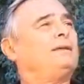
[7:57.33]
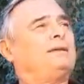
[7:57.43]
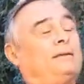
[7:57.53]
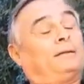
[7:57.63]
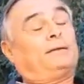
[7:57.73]

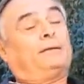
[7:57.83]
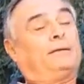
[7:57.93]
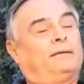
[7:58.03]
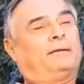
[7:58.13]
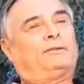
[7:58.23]
Yeah,
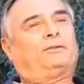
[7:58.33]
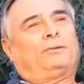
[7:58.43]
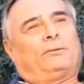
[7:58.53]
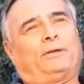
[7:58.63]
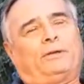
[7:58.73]
that's
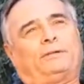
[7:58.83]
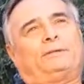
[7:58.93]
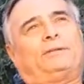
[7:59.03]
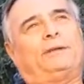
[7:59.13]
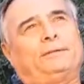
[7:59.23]
the way it
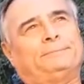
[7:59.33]
is.